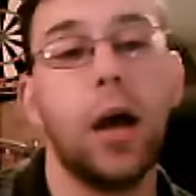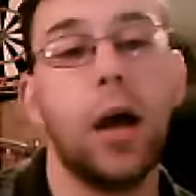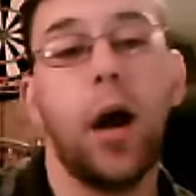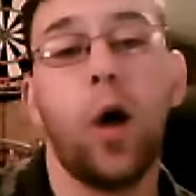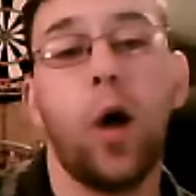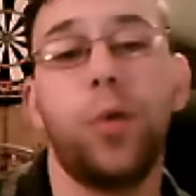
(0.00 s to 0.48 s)

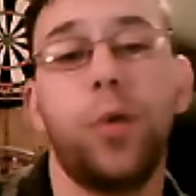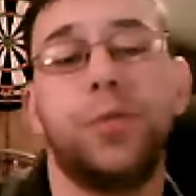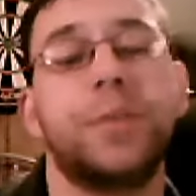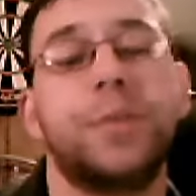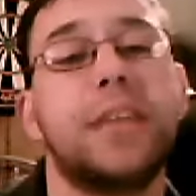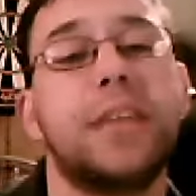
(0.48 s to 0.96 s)
O2
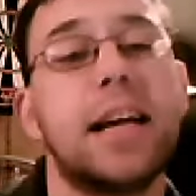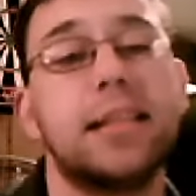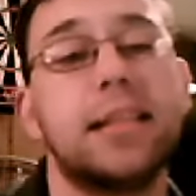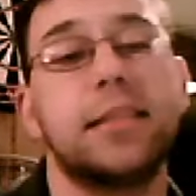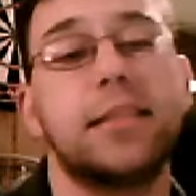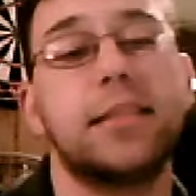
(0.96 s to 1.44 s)
sats,
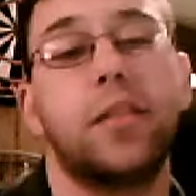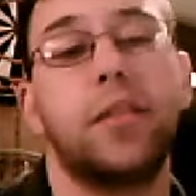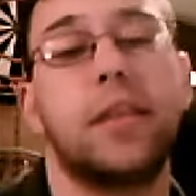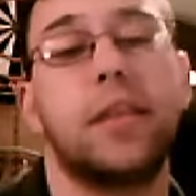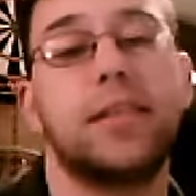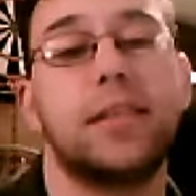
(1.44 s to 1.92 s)

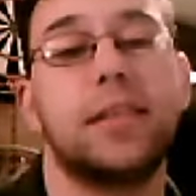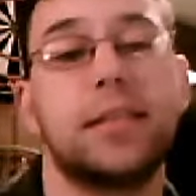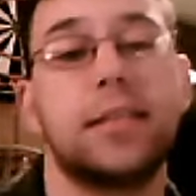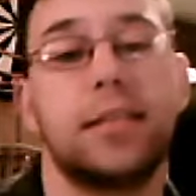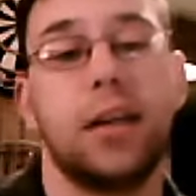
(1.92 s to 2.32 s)
this is,